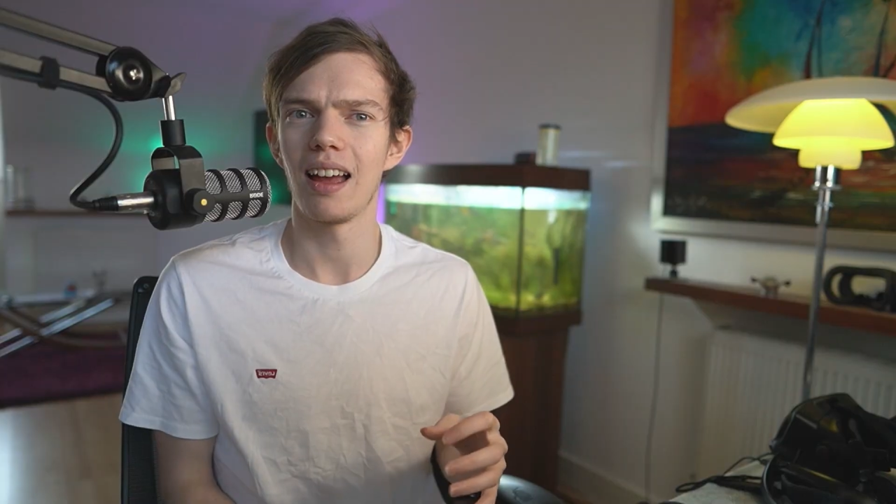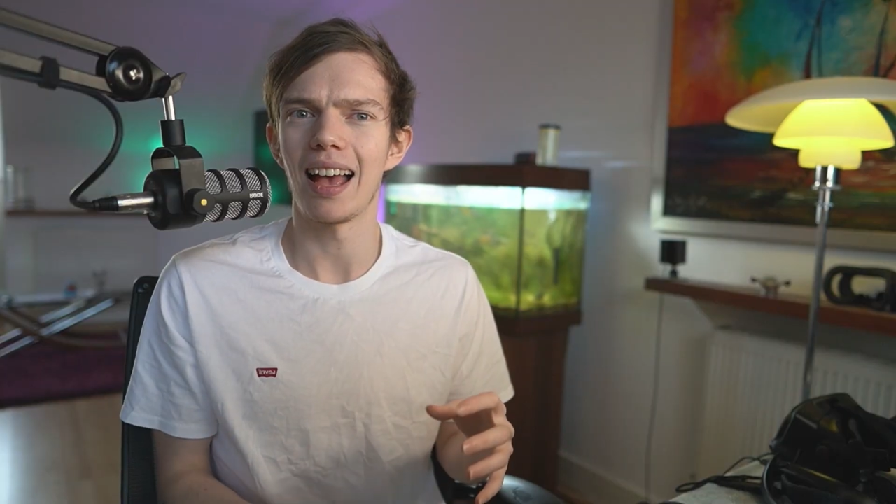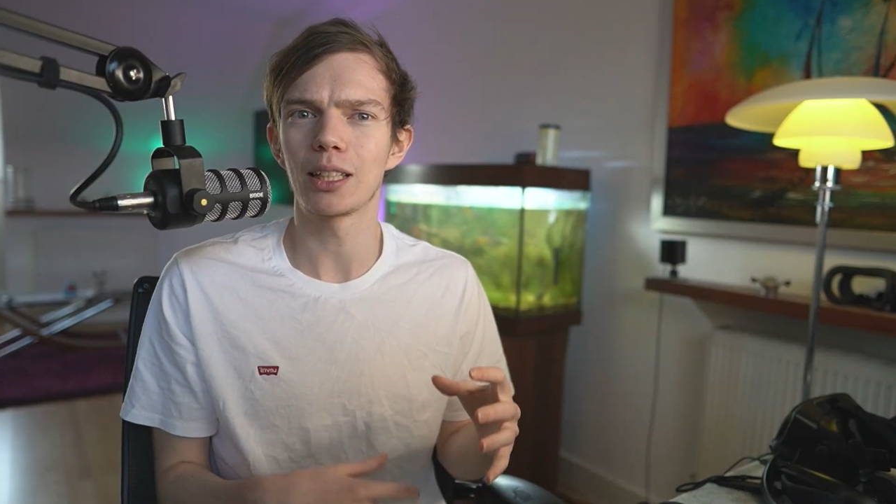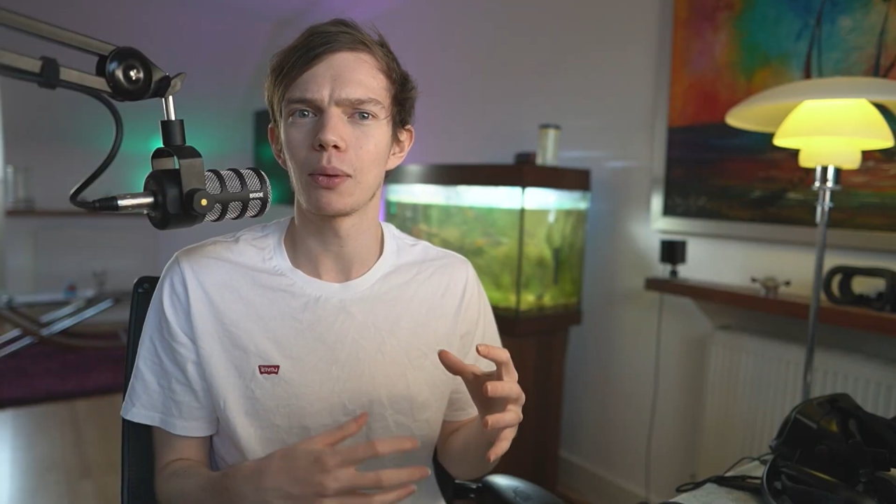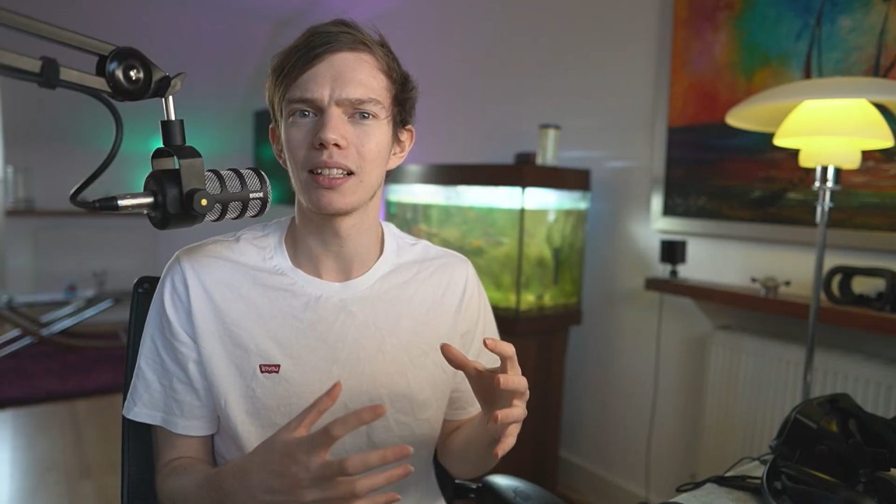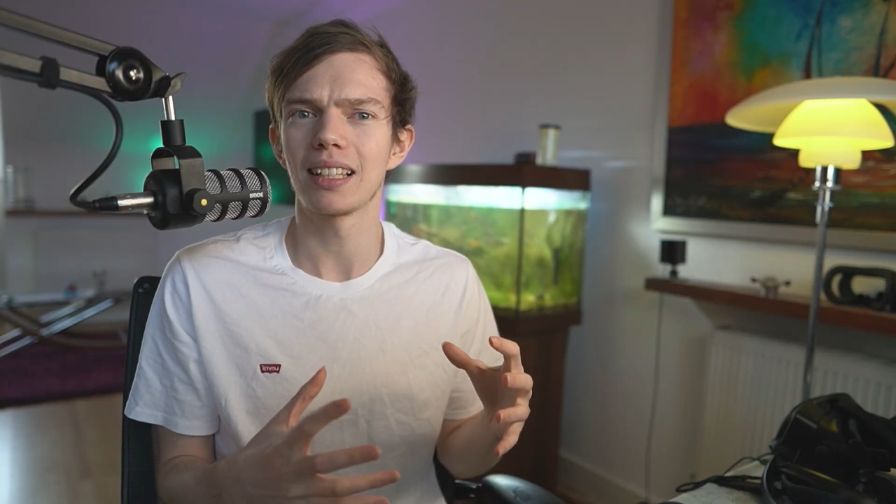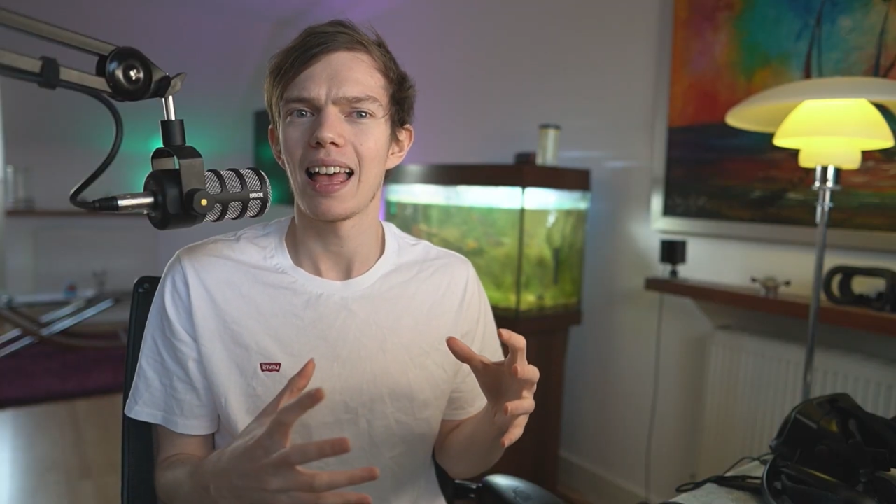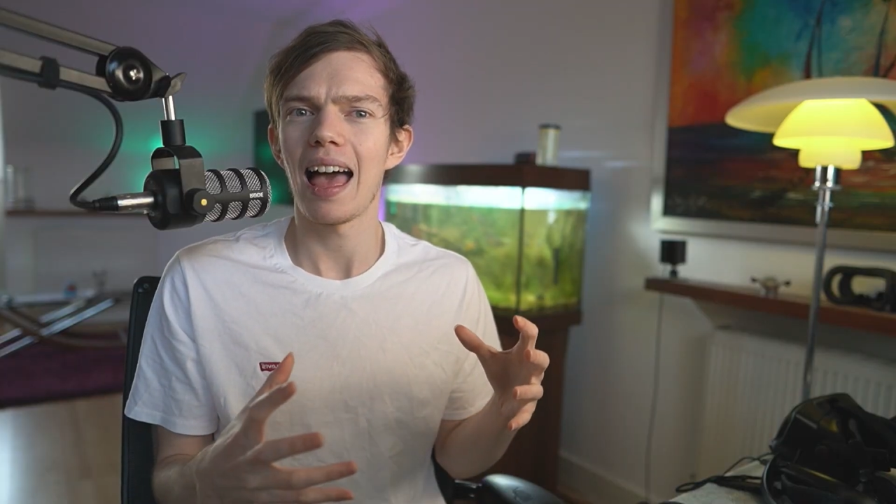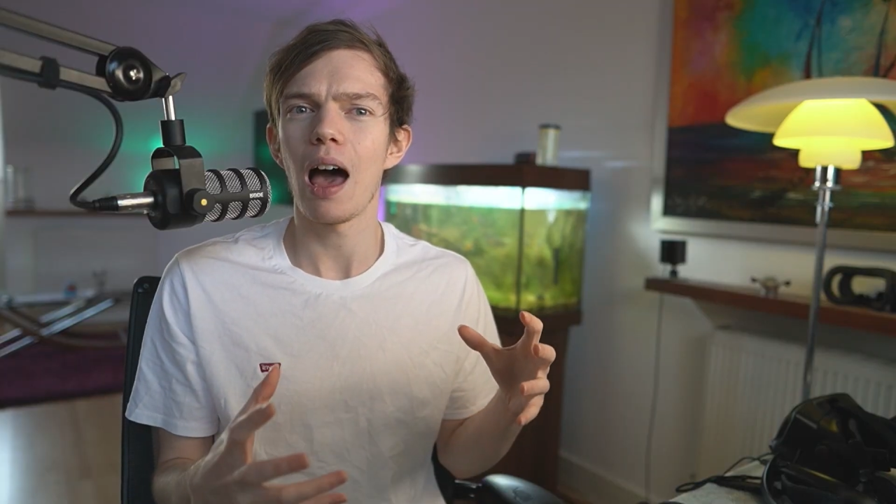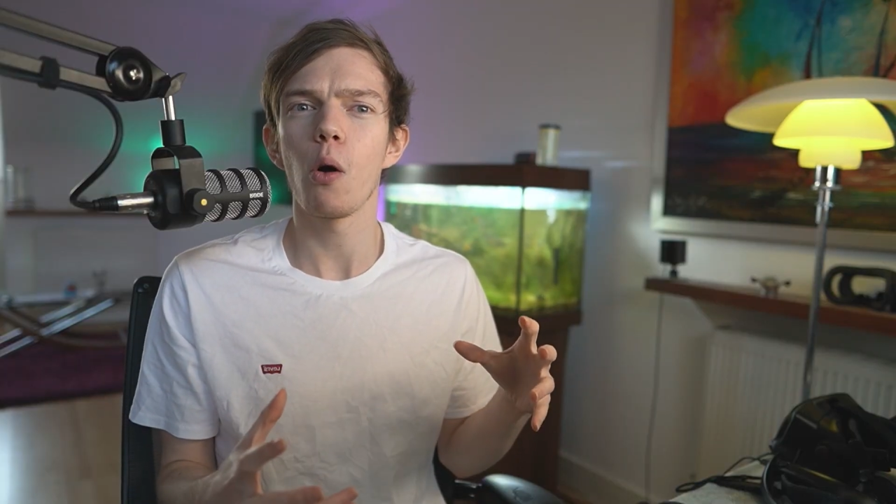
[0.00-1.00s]
as well as
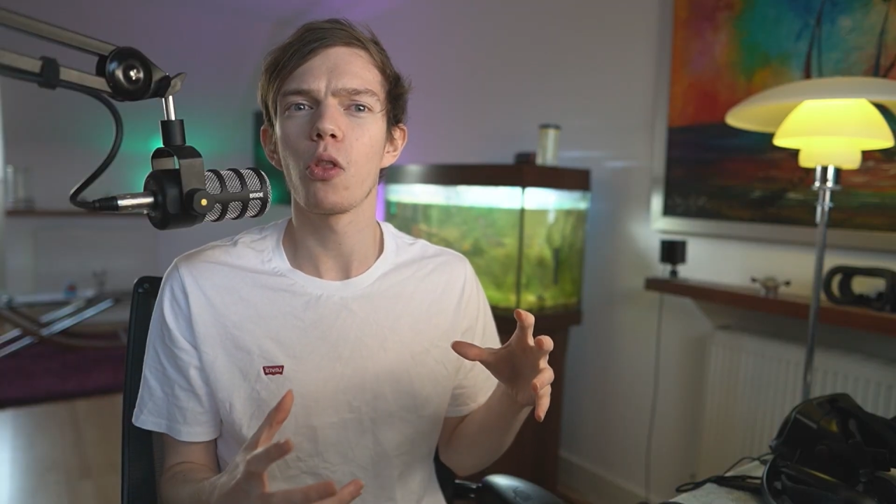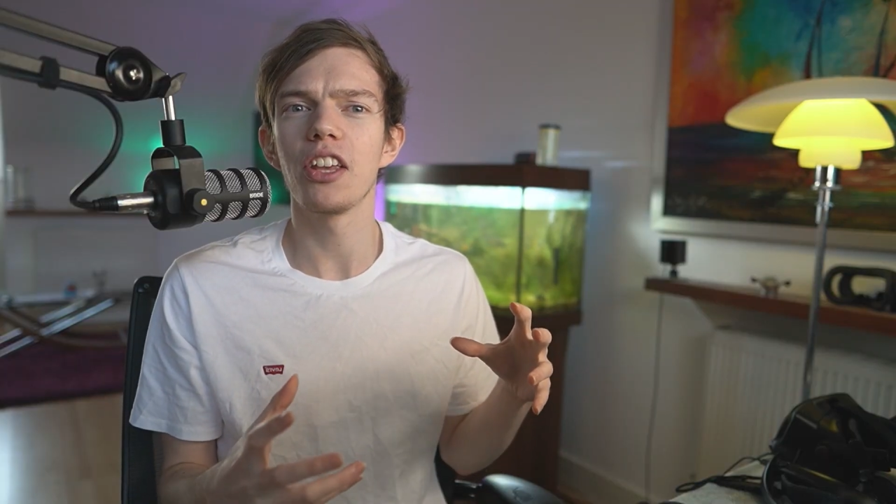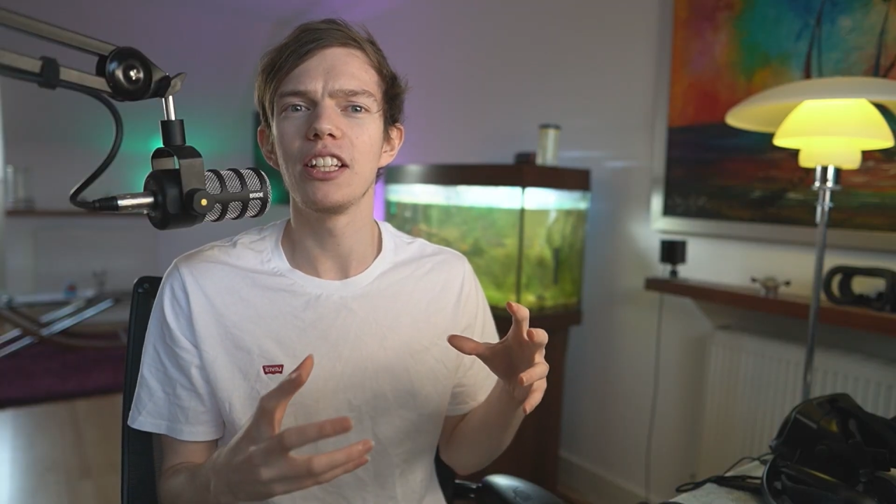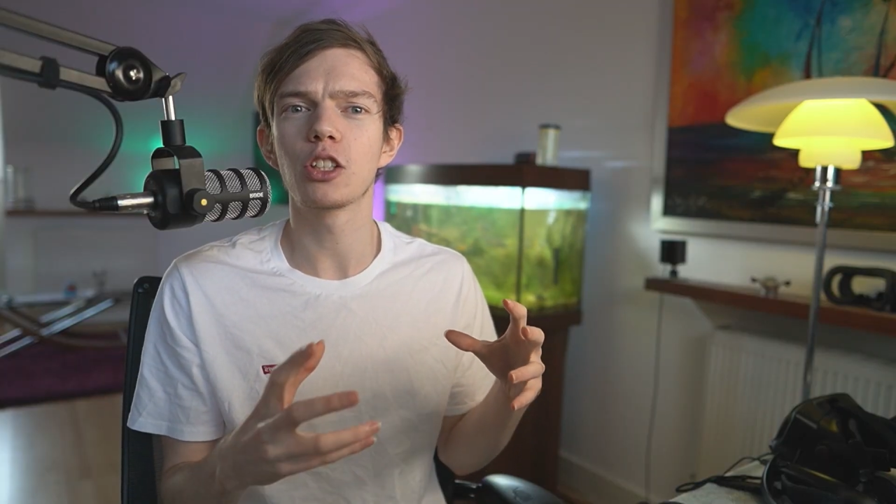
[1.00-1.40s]
how these